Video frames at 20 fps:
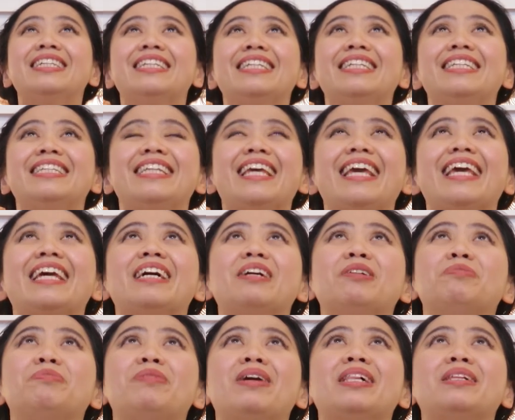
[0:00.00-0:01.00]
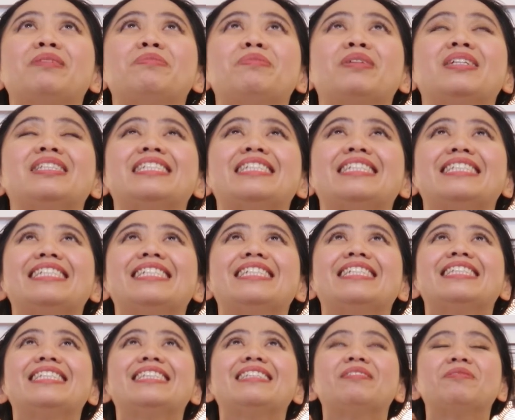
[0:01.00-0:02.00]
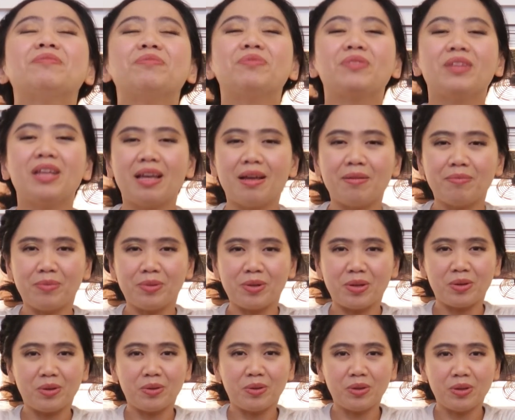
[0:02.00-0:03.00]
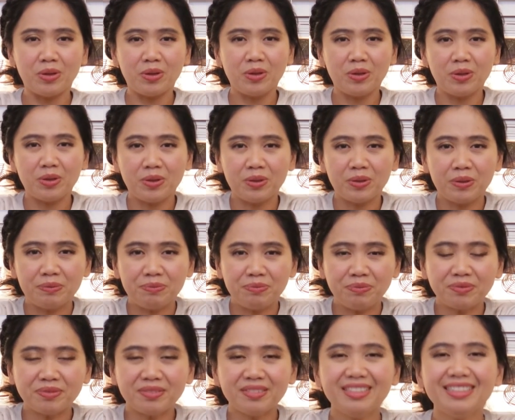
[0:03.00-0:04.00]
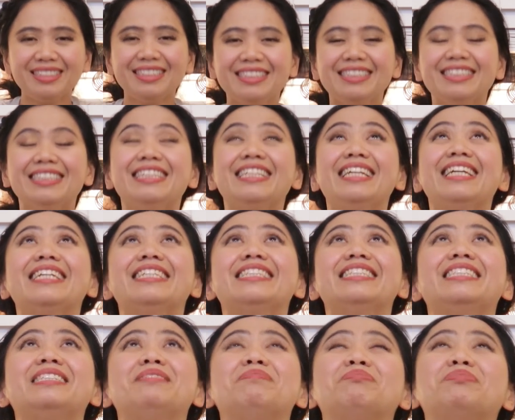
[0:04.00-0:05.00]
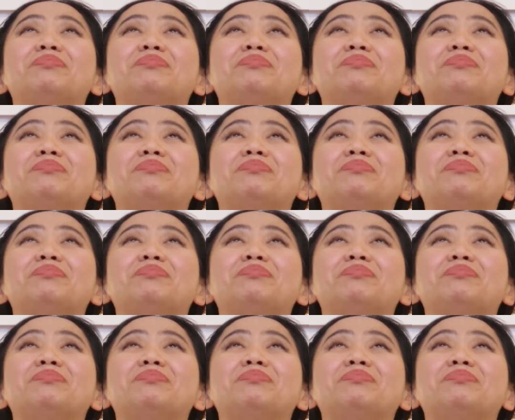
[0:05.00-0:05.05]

Inhale, belly button in, and blow. Take a deep